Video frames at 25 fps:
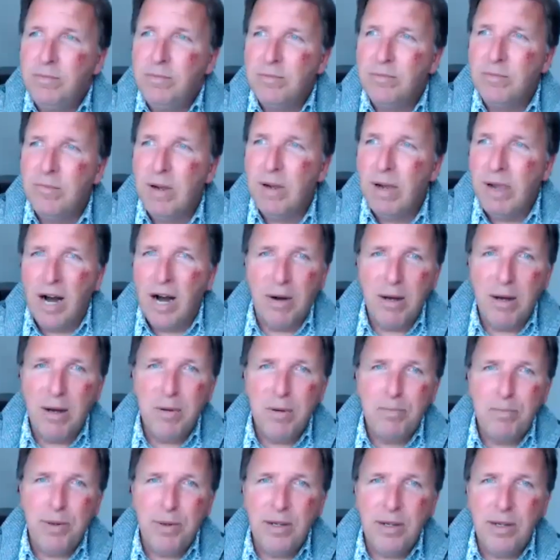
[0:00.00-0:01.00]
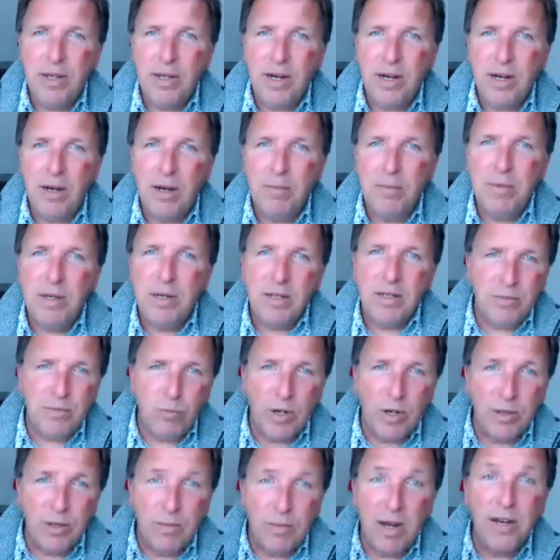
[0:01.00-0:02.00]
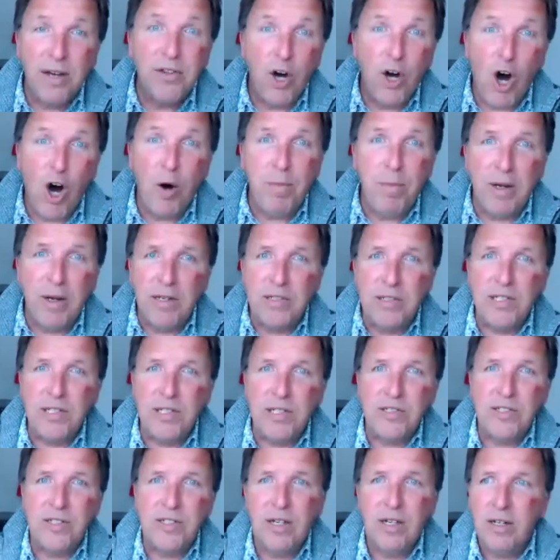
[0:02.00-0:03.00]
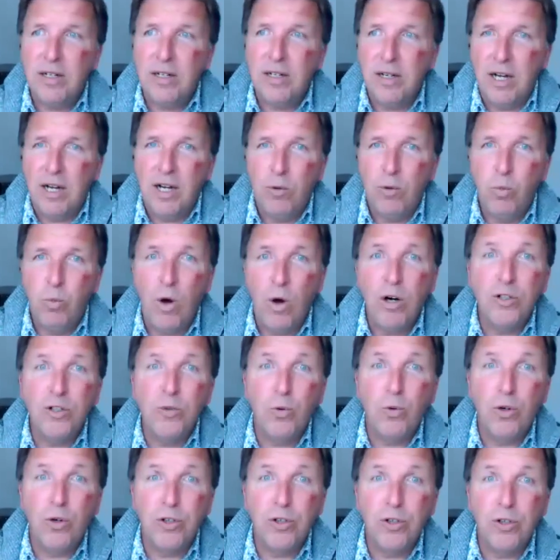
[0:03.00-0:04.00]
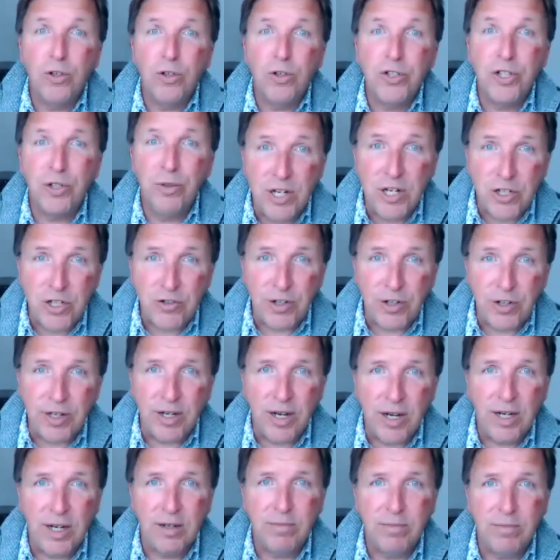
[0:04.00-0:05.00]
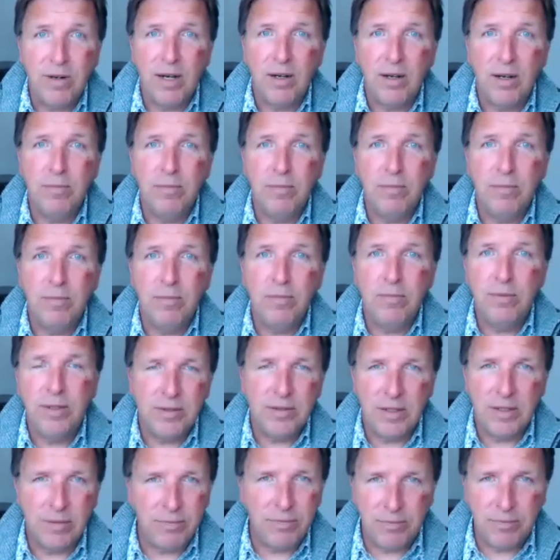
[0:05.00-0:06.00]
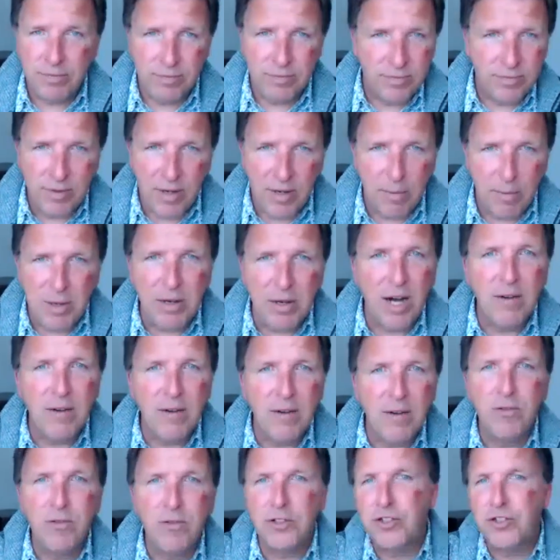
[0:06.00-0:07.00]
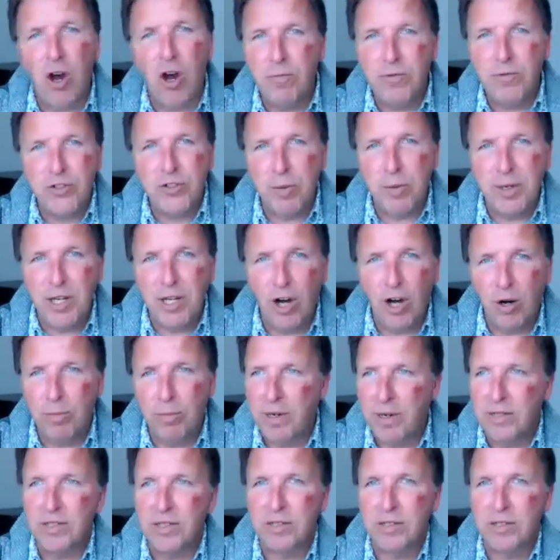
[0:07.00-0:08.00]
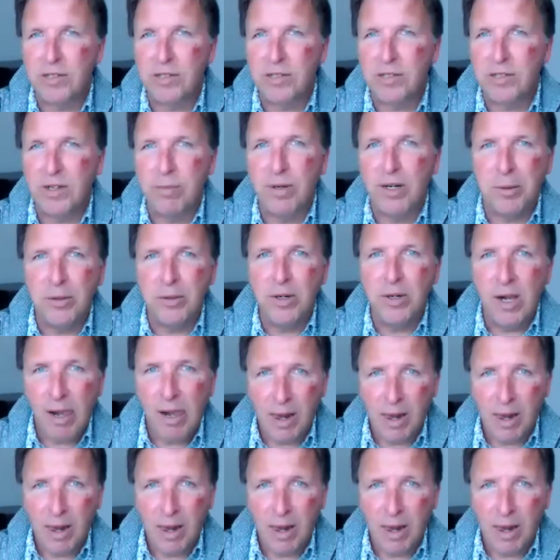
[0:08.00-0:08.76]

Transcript: I'm I'm a big I'm a one of my other hobbies is uh, World War II history. I I I mean, I've got so so many hobbies; it's unbelievable.